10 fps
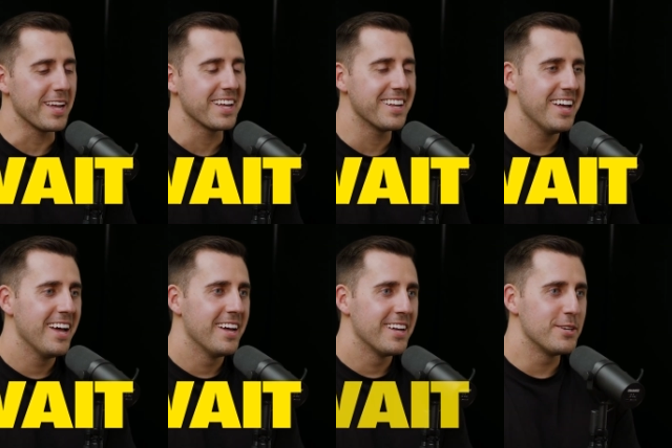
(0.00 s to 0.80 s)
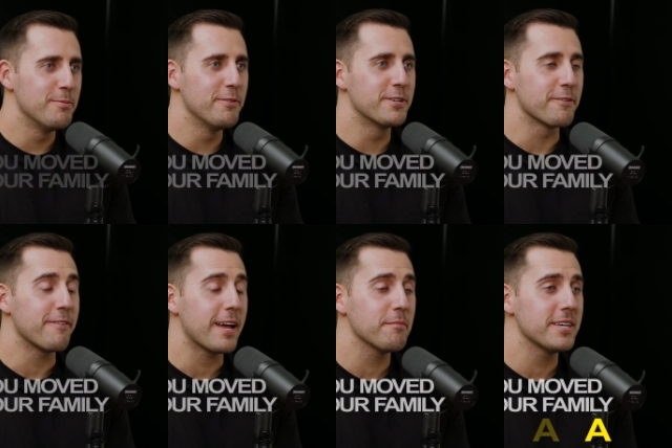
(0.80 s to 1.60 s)
Wait, you moved your
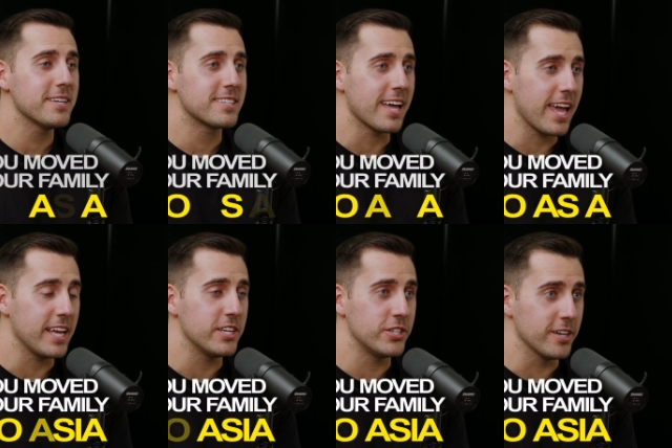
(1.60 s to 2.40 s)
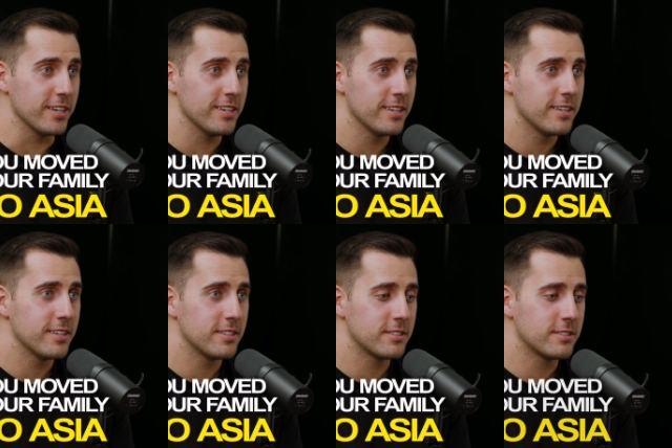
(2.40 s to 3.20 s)
family to Asia?
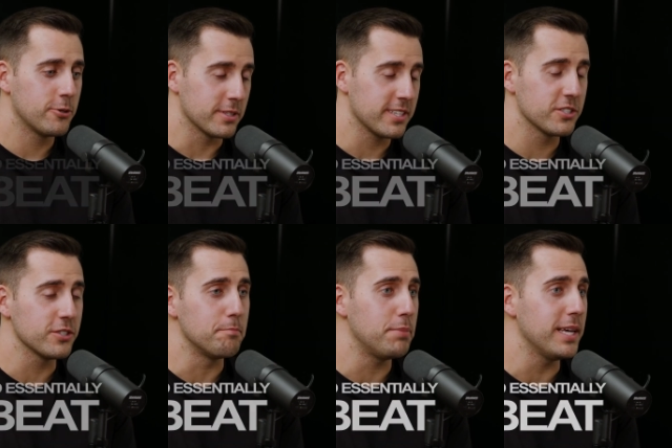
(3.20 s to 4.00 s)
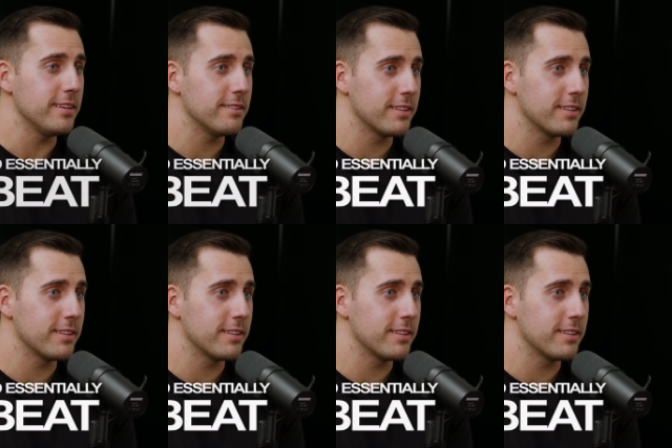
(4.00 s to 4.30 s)
To essentially beat